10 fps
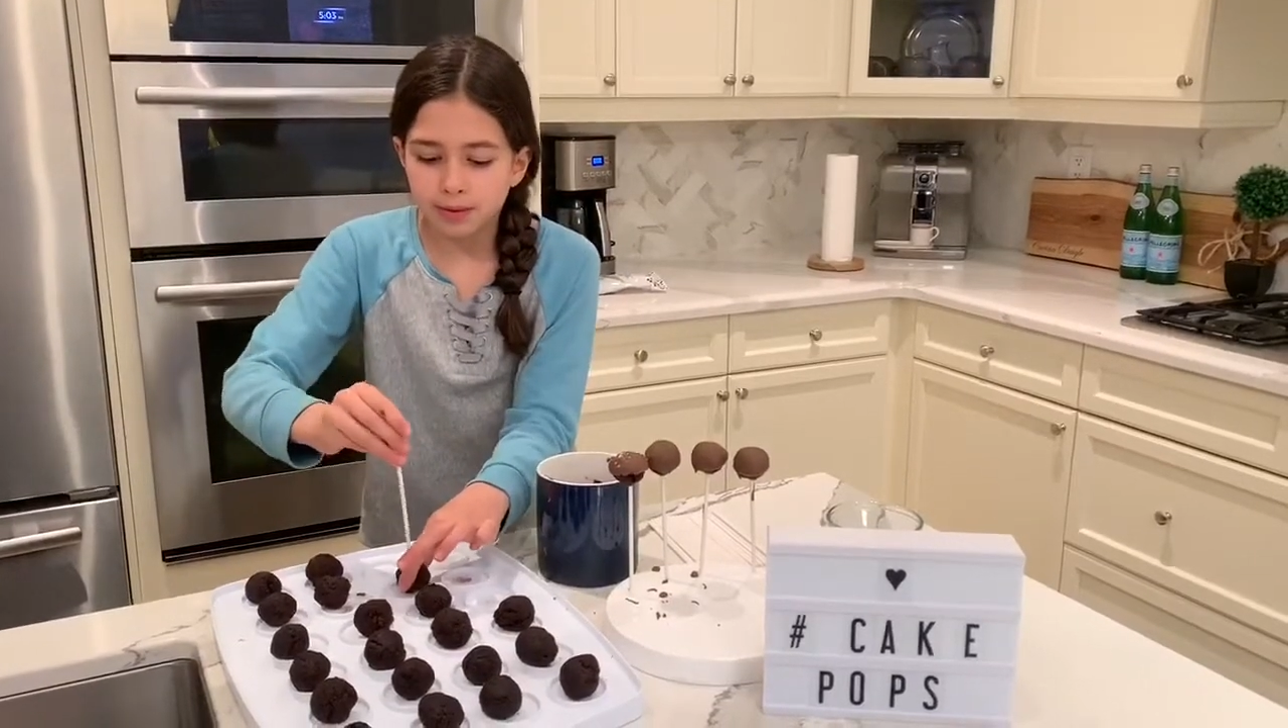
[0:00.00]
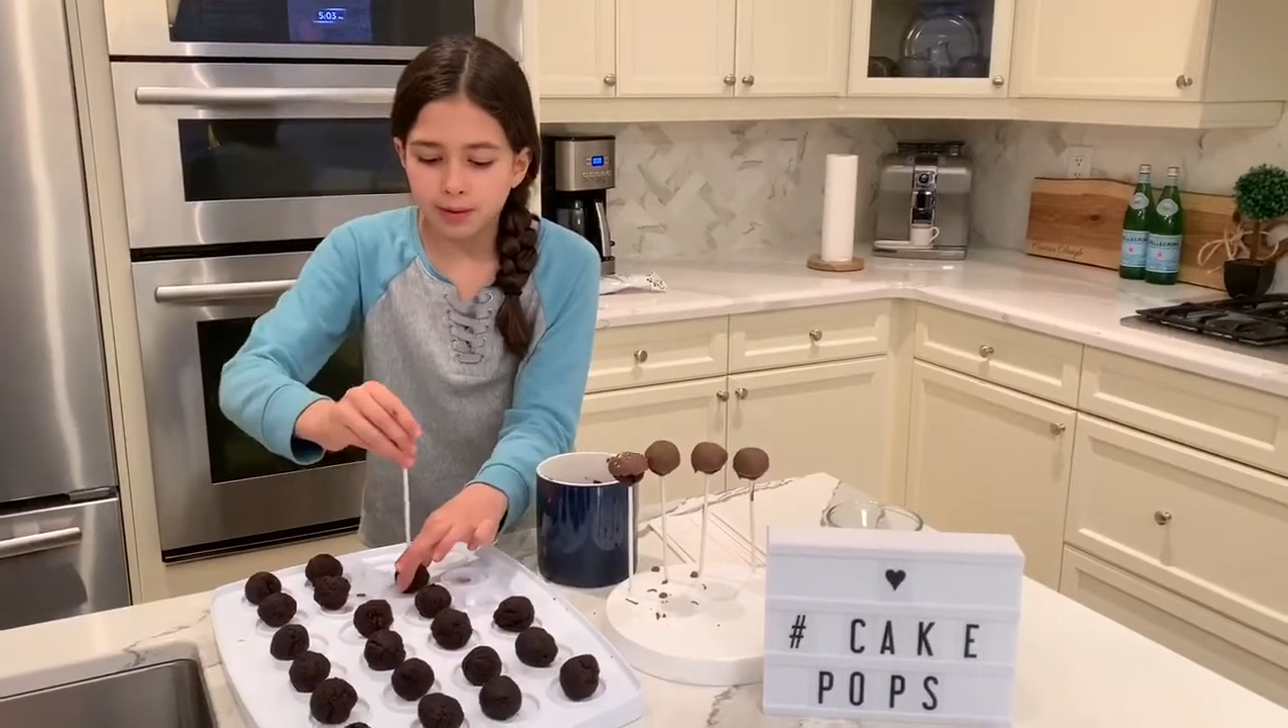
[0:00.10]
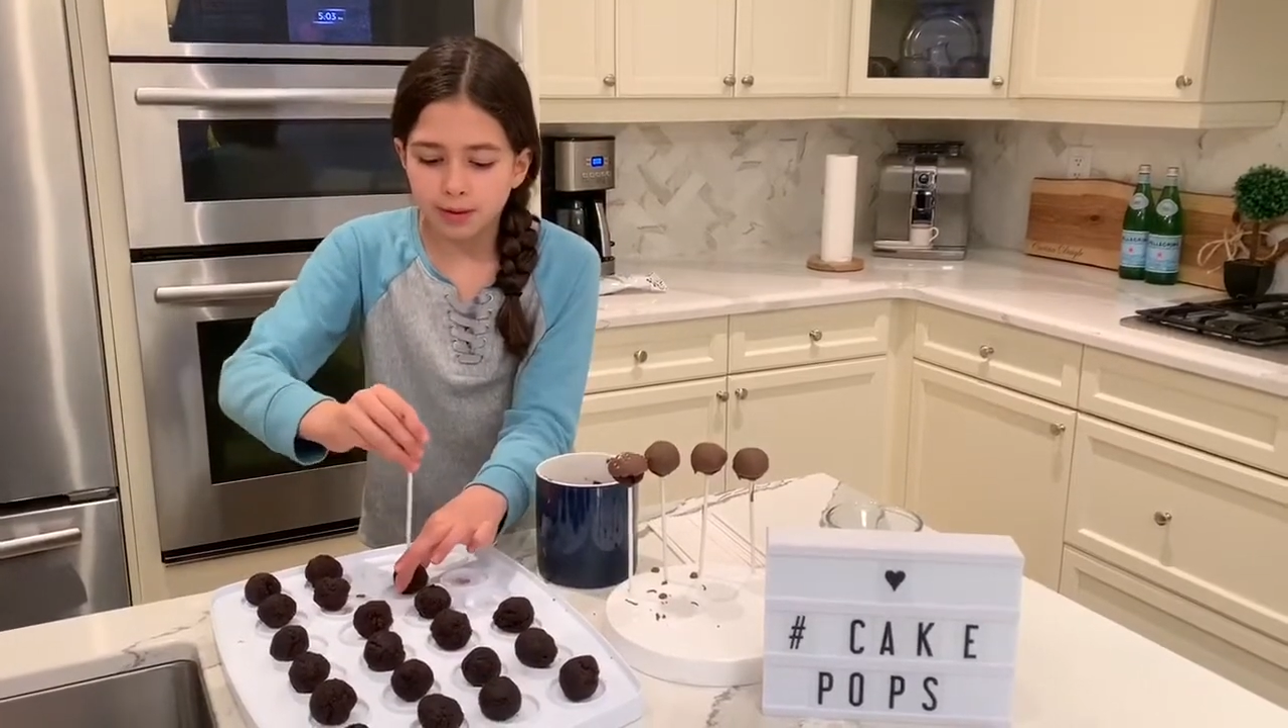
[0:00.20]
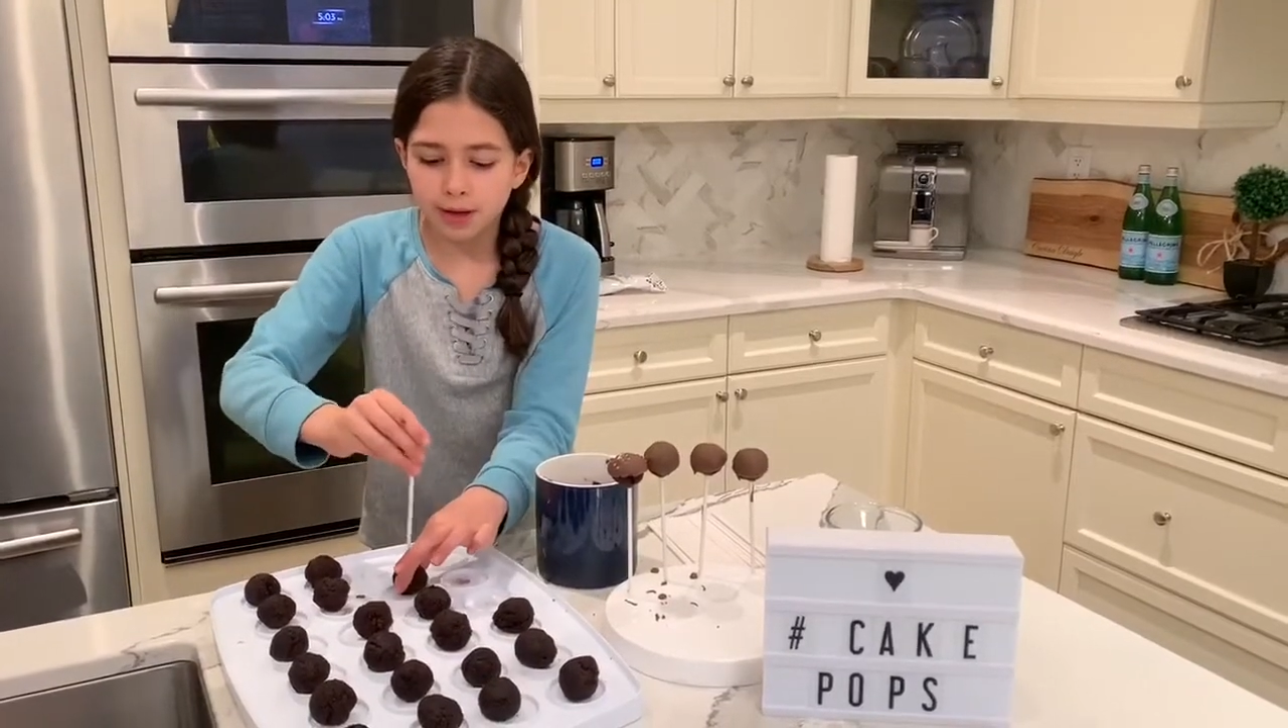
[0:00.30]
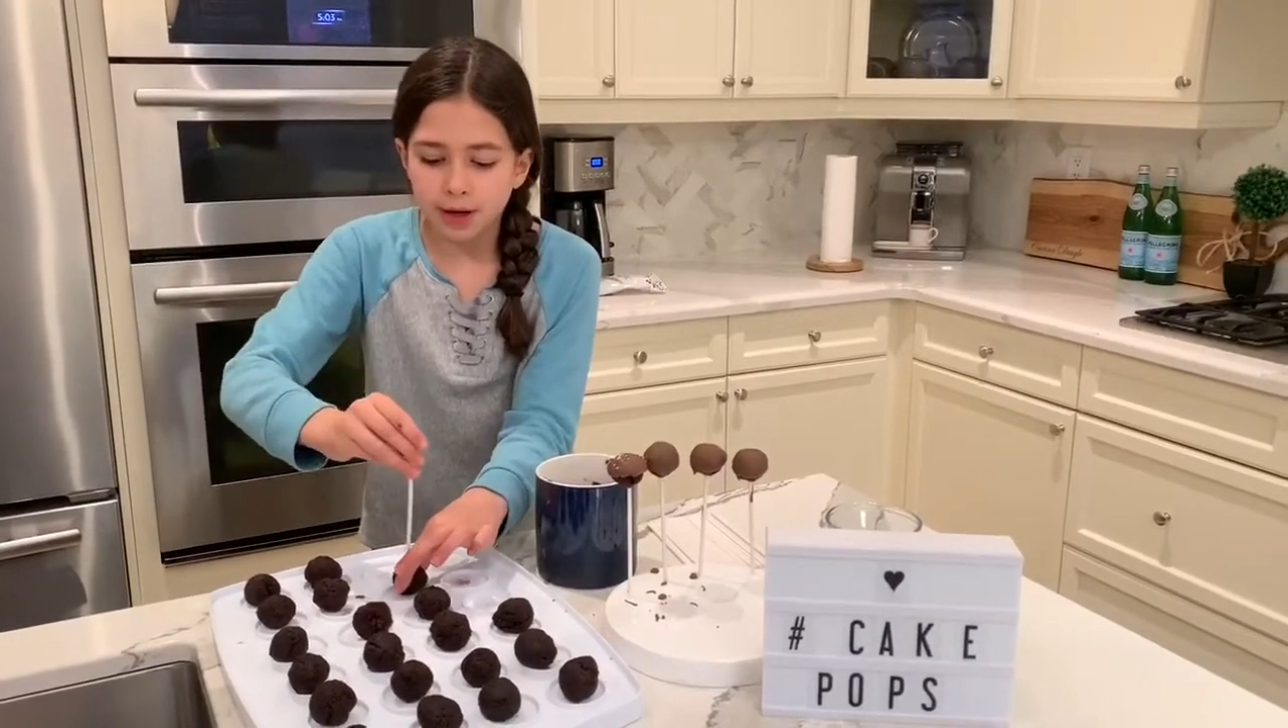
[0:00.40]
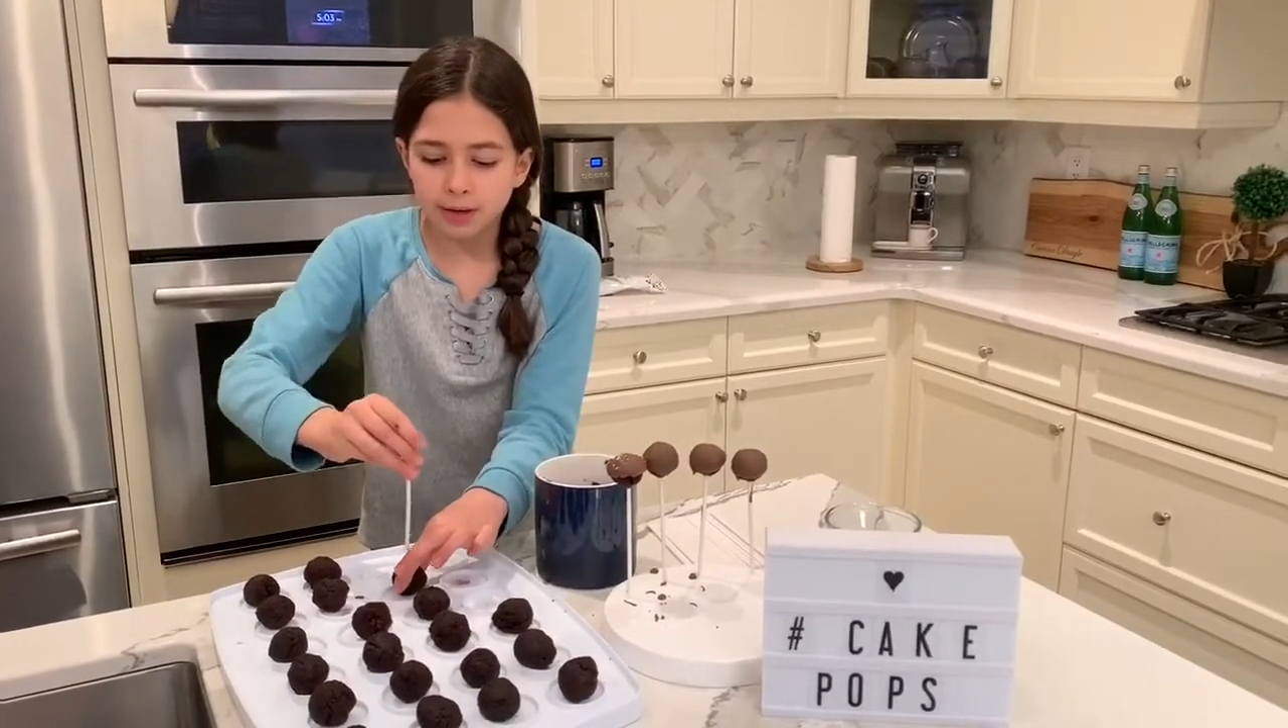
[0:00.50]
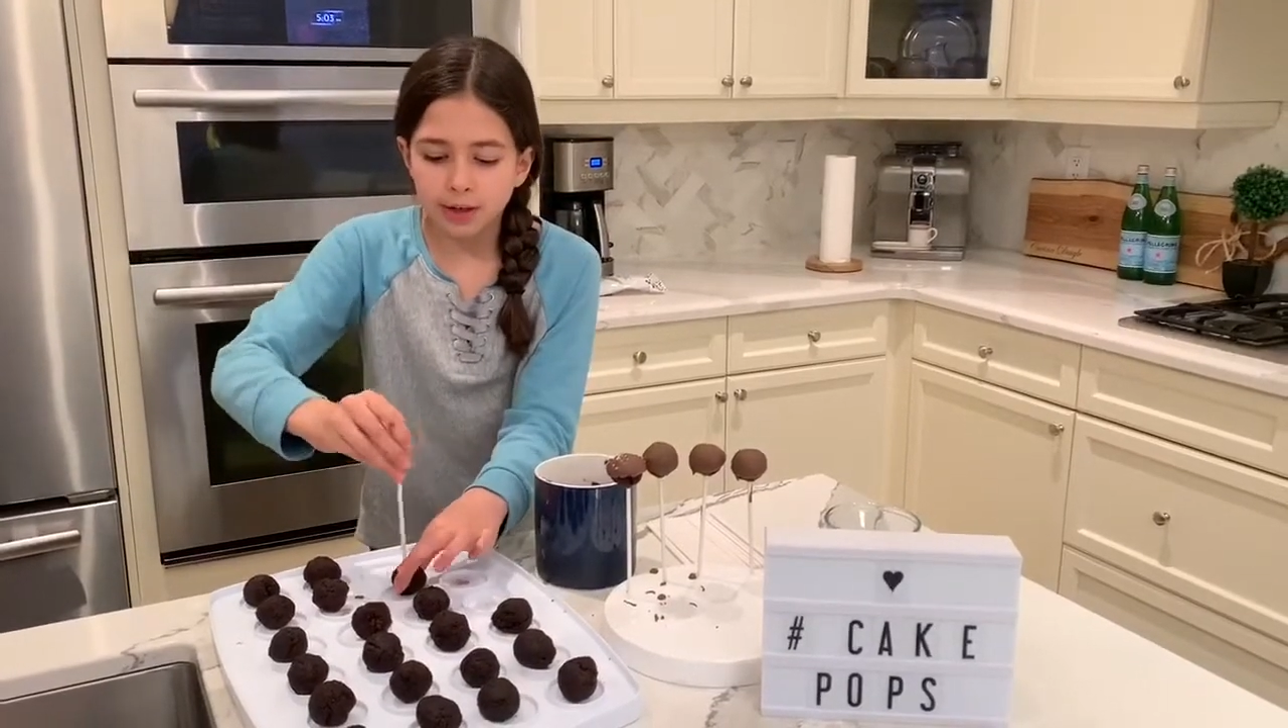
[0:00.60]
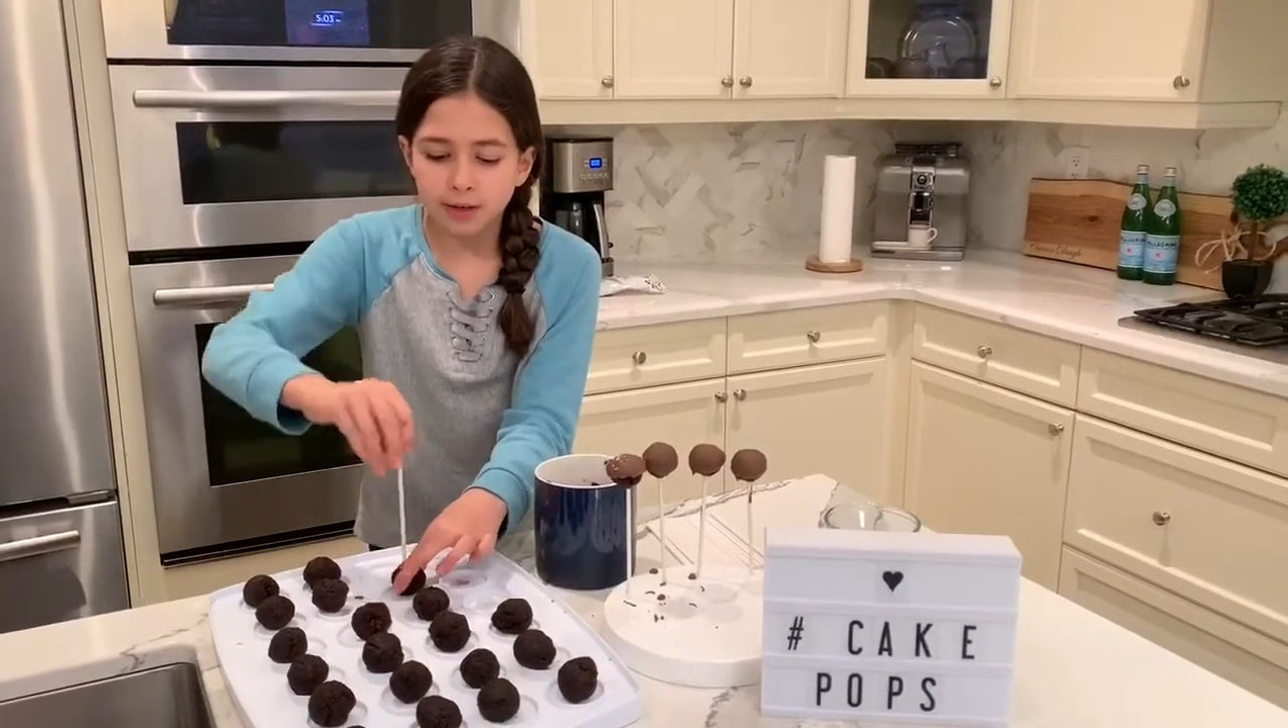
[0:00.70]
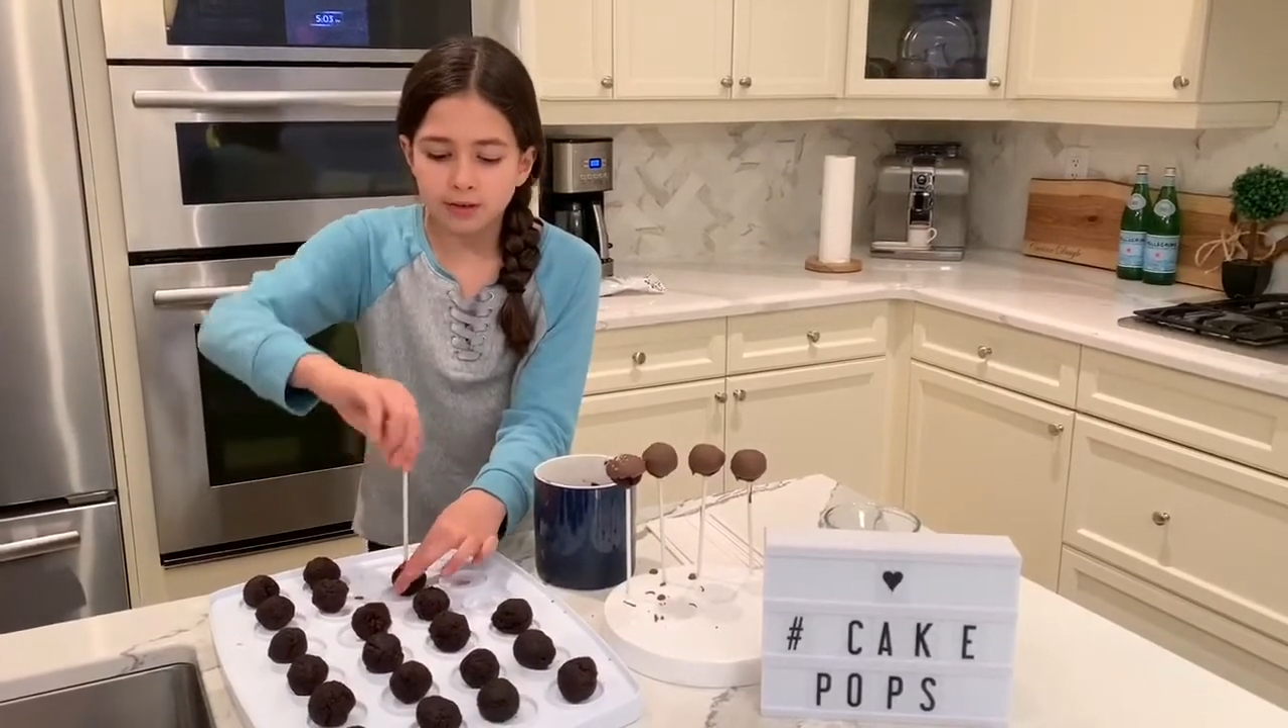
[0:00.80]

Now that I've